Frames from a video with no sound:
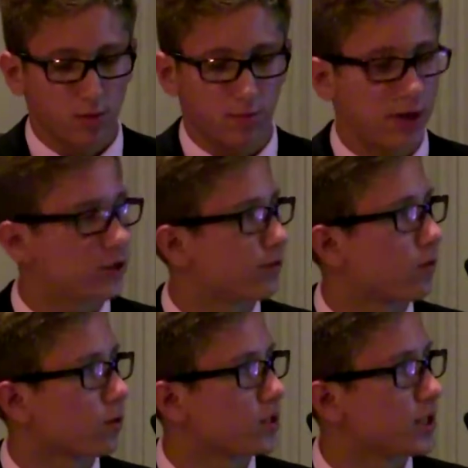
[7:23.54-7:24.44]
Patient
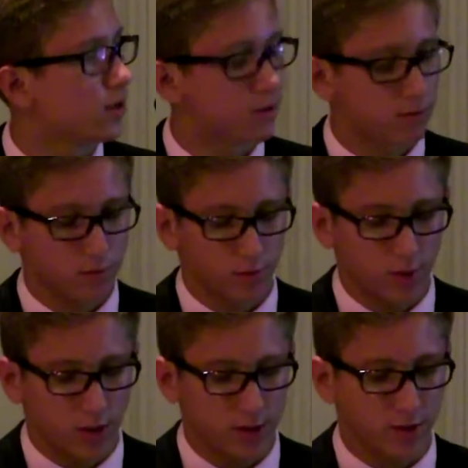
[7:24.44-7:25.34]
14
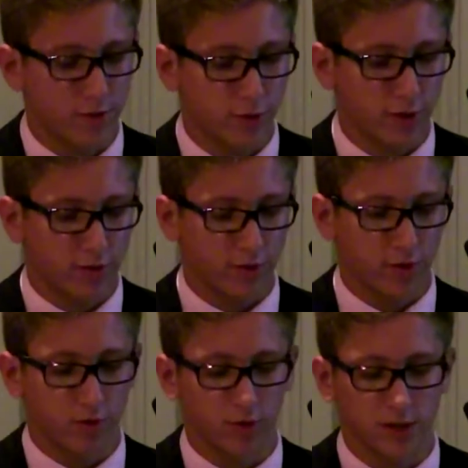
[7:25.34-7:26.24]
is a
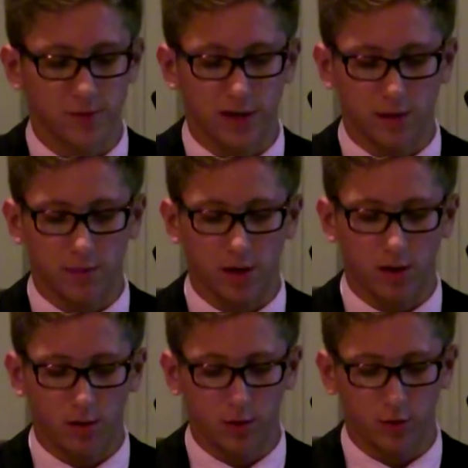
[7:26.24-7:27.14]
33-year-old Hispanic
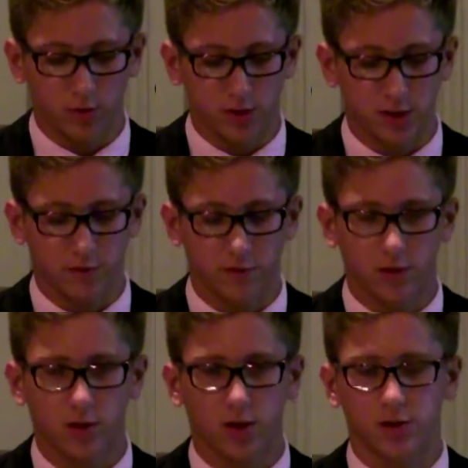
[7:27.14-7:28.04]
male who received
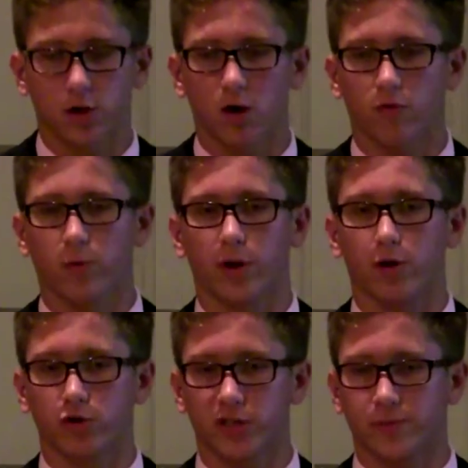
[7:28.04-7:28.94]
a scar from a hair
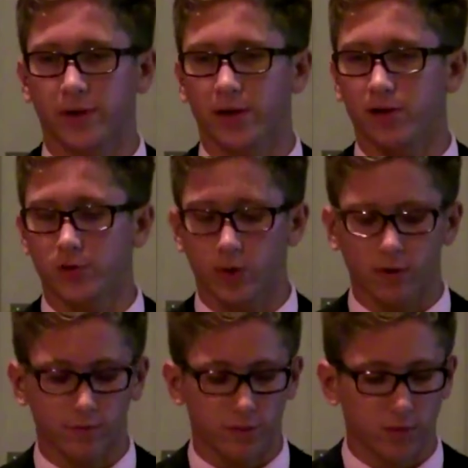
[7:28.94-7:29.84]
transplant elsewhere.
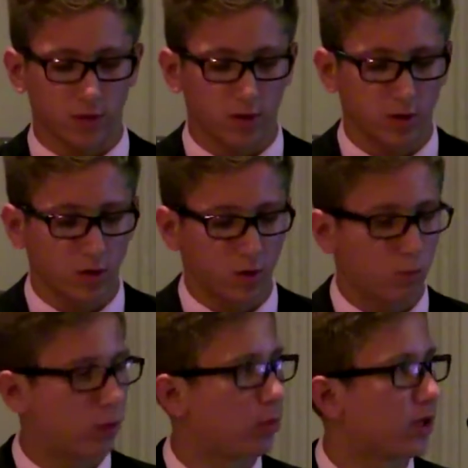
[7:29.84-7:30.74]

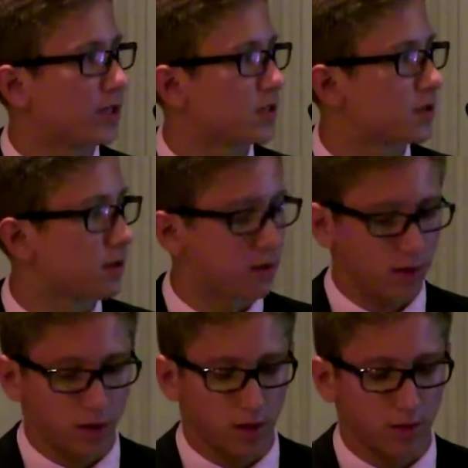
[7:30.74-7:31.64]
We placed
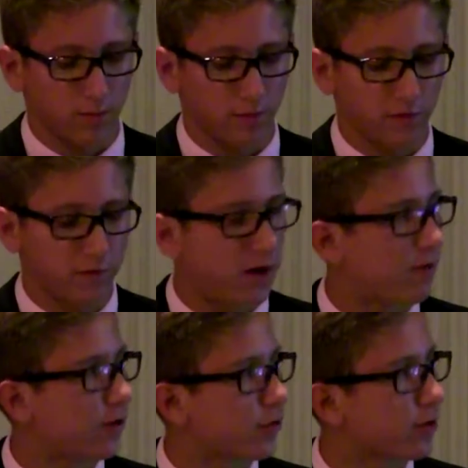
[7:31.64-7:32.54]

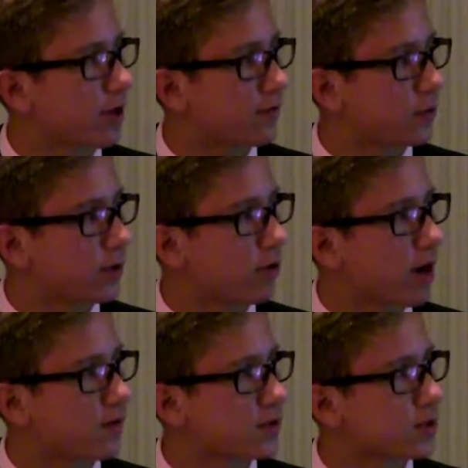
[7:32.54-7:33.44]
500 FUE
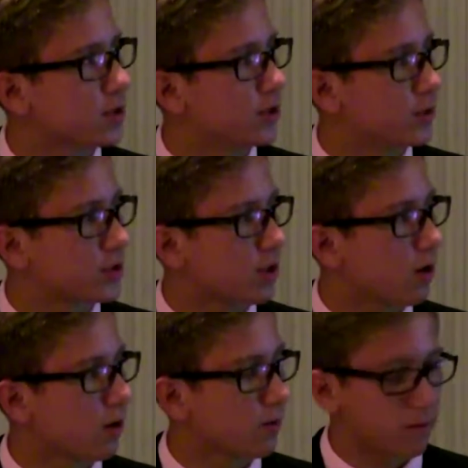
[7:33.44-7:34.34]
grafts into his scar,
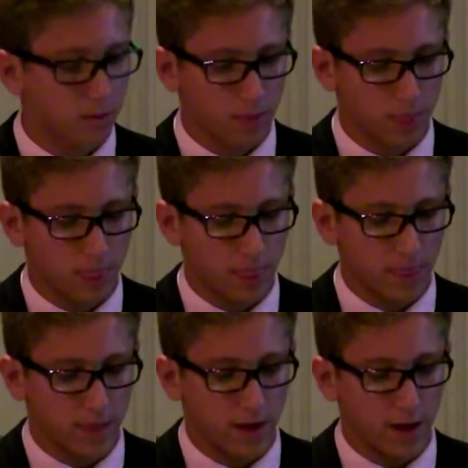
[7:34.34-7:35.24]

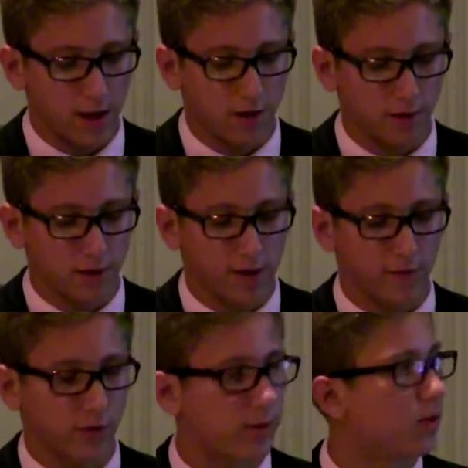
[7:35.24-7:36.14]
and
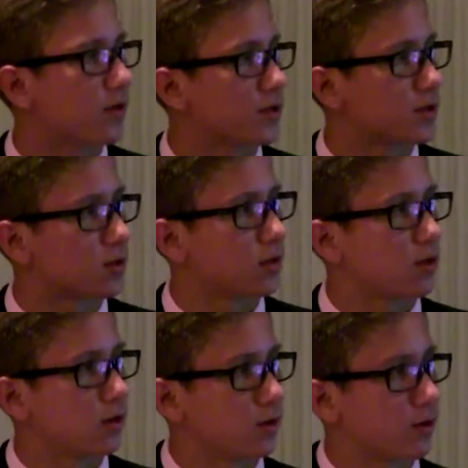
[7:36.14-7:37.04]
after 8 months,
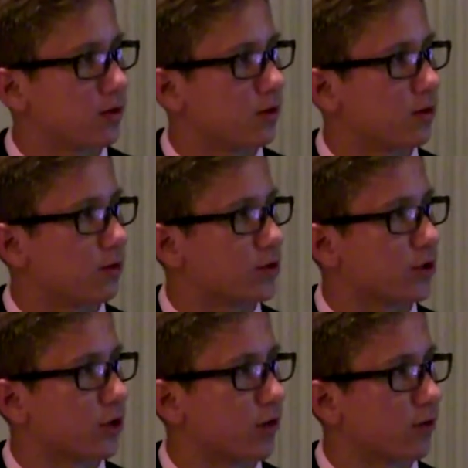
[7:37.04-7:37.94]
there's good
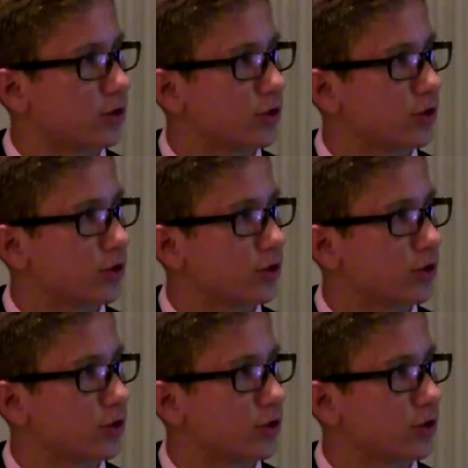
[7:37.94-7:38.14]
coverage.